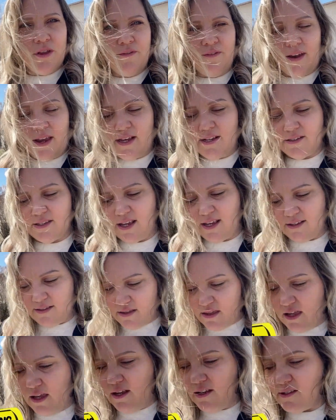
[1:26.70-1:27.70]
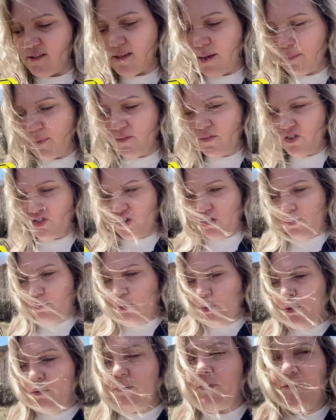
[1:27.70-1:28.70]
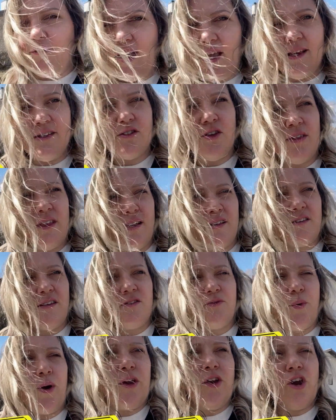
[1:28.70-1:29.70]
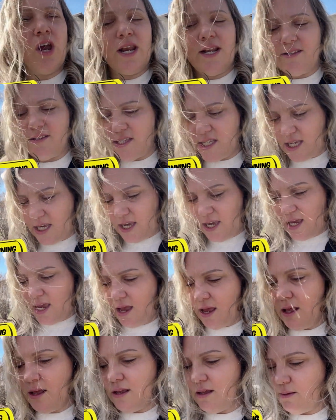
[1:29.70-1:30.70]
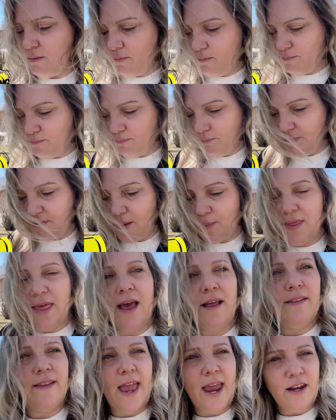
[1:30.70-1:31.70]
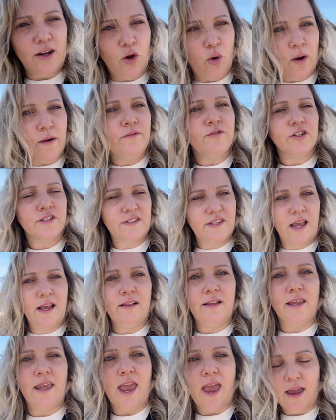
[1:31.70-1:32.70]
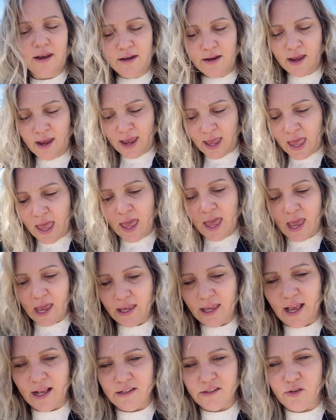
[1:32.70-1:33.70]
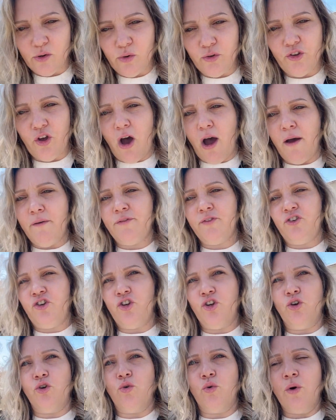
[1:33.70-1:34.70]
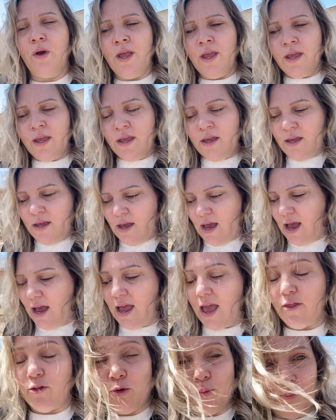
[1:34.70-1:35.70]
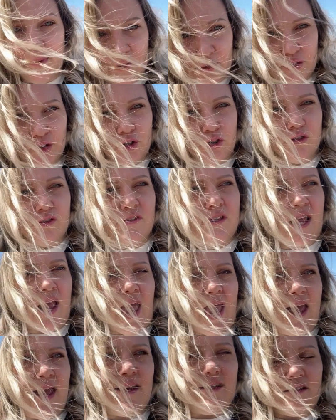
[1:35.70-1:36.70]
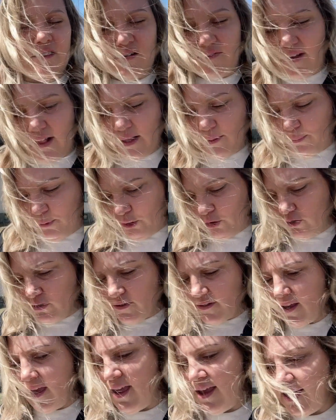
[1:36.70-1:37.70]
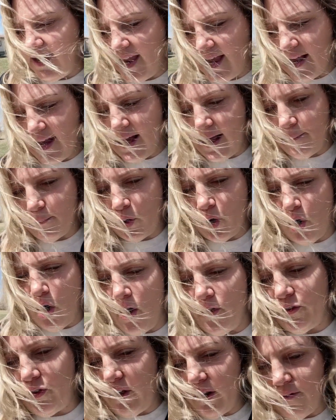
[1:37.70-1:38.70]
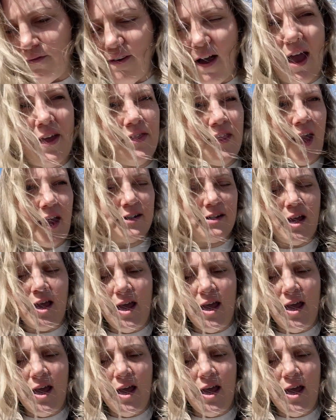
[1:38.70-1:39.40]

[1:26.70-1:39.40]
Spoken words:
phase is the subdivision approval phase. So this is where you're going to see some of that land go up for sale again and get sold off to other builders and developers. You're also going to find that